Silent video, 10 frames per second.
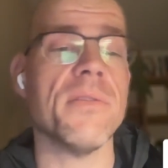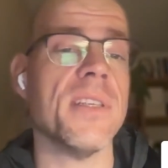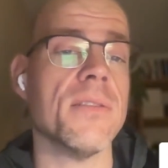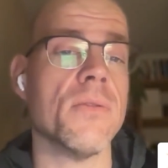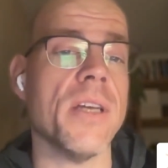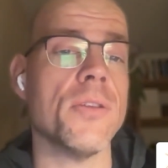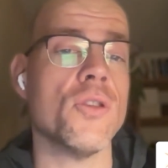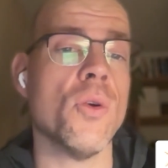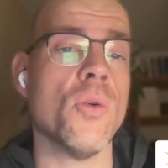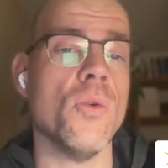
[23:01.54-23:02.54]
of things right.
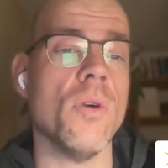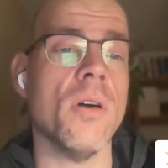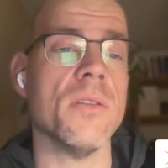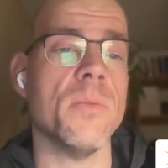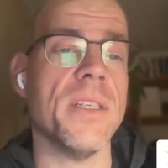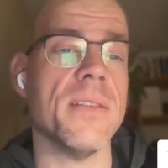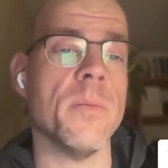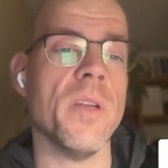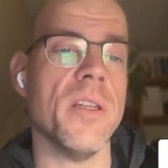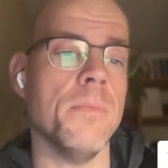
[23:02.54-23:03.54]
Schoko, also based
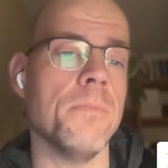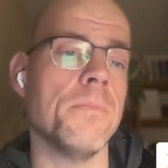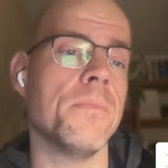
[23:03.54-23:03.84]
in Berlin.